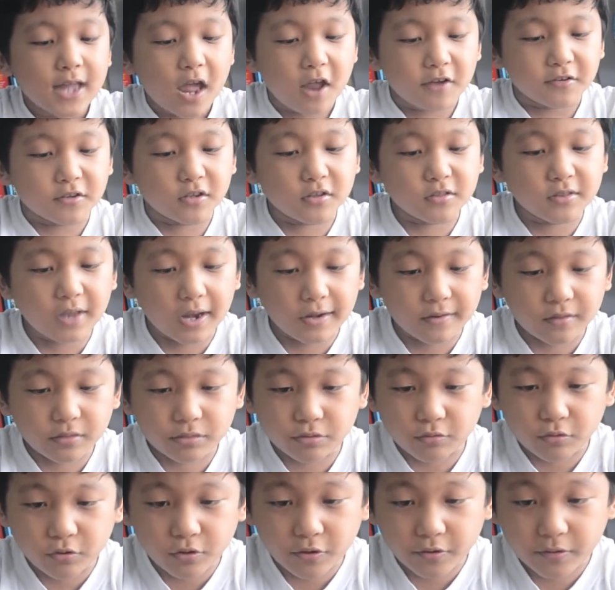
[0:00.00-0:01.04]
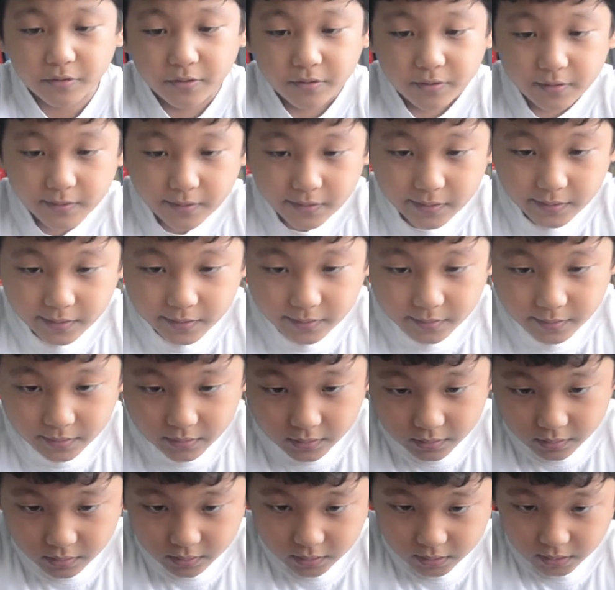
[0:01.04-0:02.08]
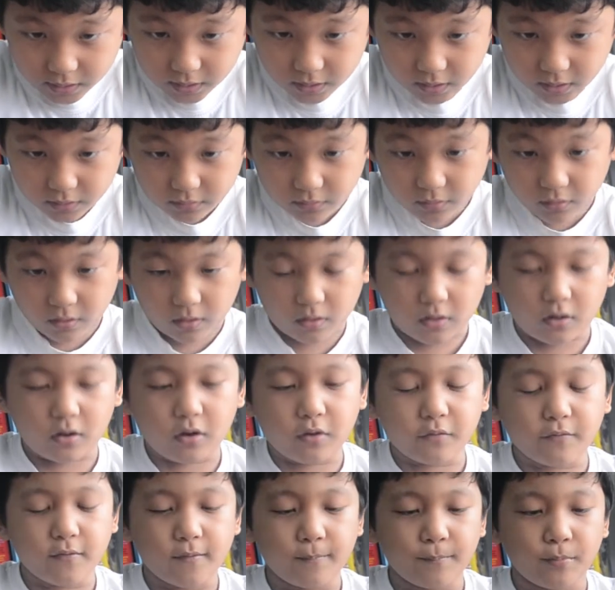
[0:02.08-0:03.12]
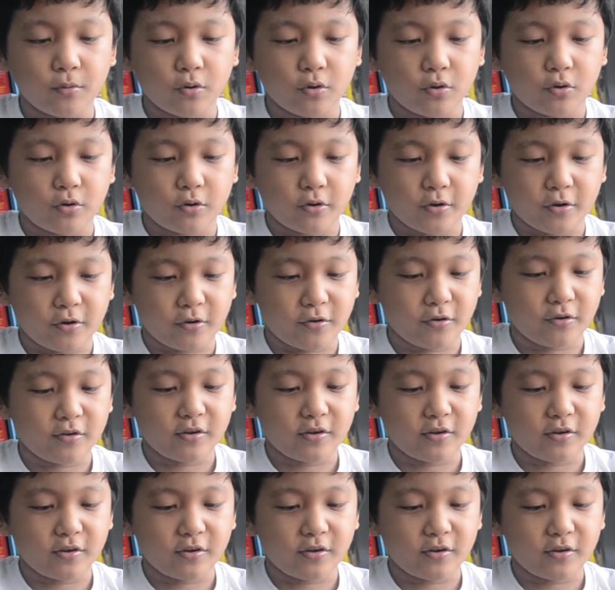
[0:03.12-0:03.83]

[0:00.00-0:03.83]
And this dinosaur is a herbivore.